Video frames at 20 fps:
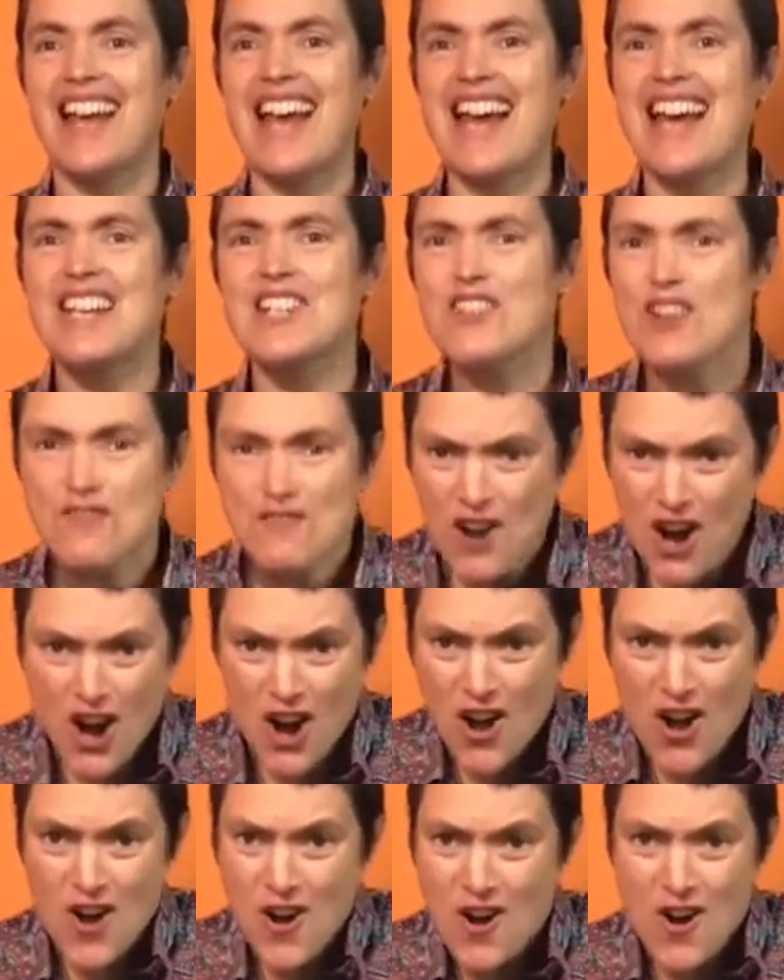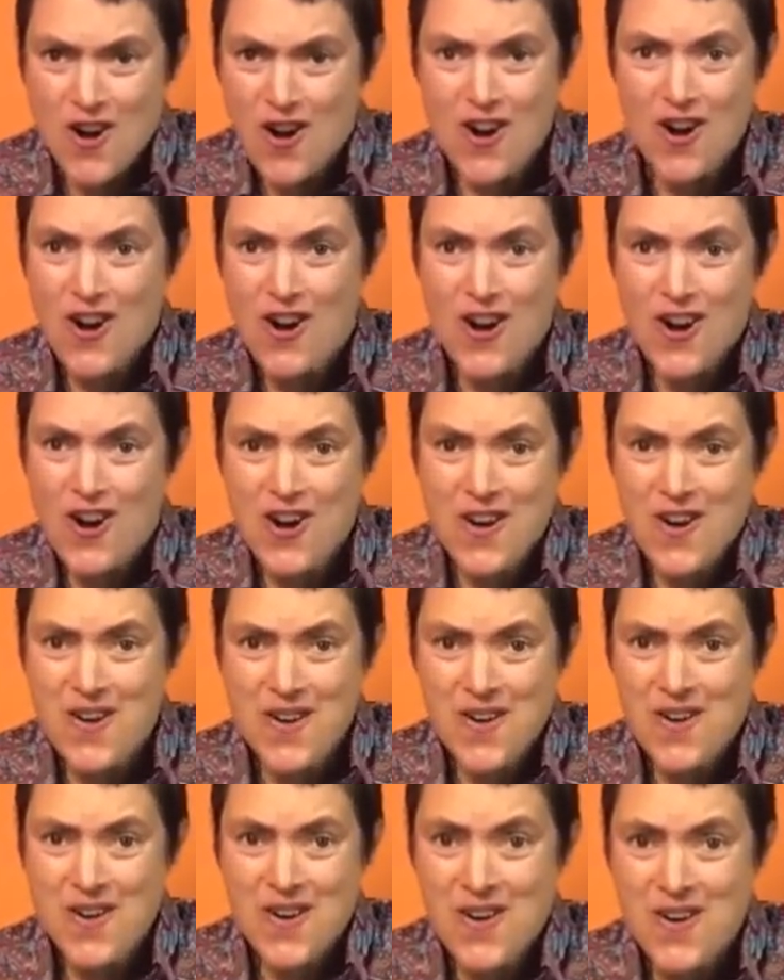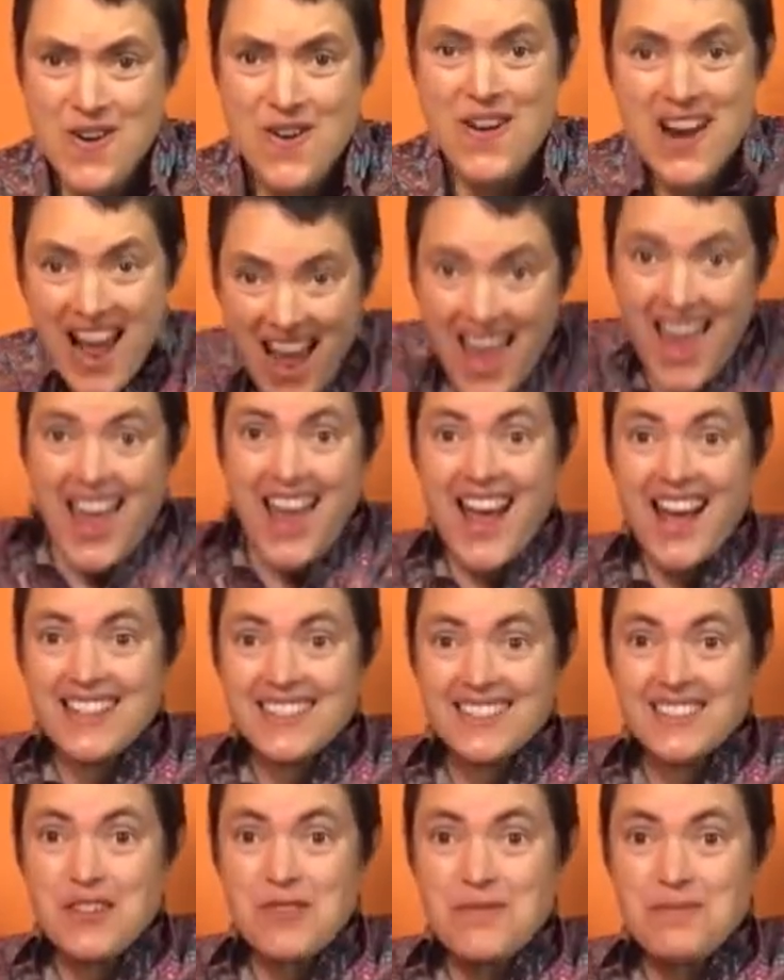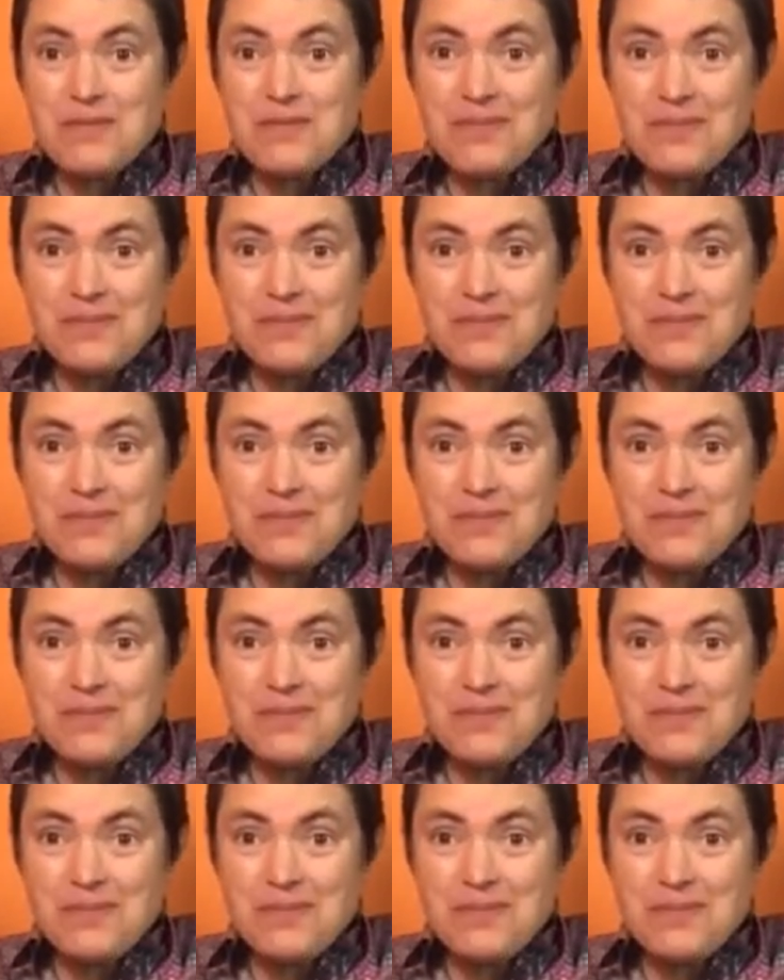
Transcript: And a drum roll. And stop.